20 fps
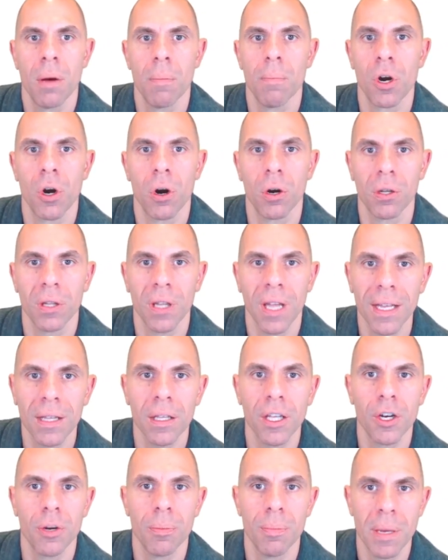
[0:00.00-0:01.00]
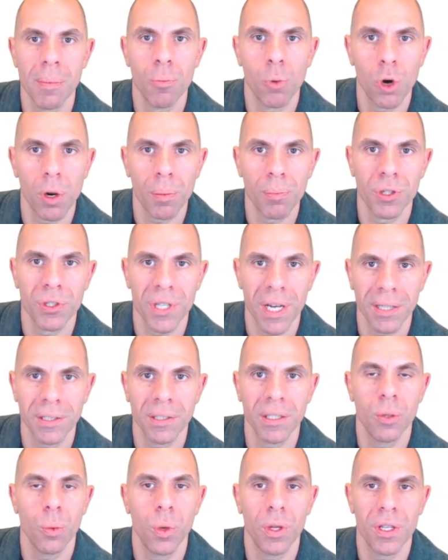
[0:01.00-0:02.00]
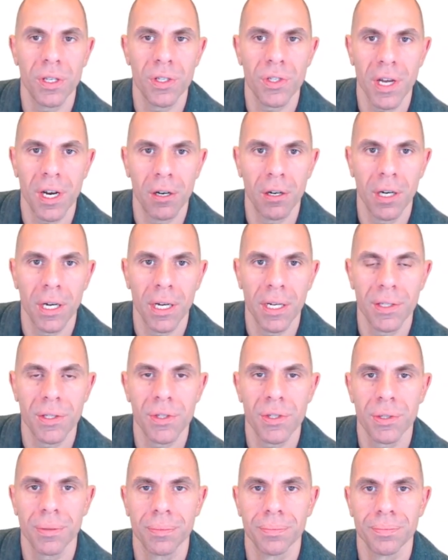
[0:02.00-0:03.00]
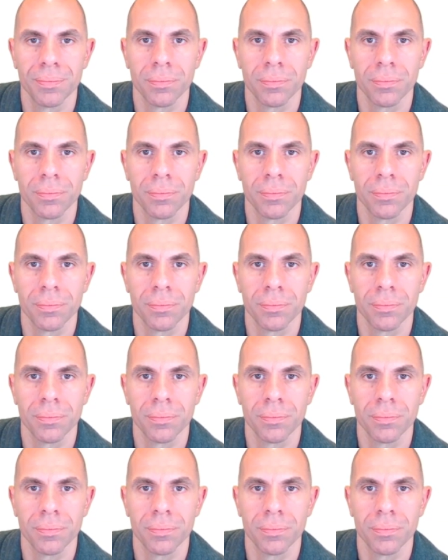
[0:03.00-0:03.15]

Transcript: but are likely to be more protected when this era ends.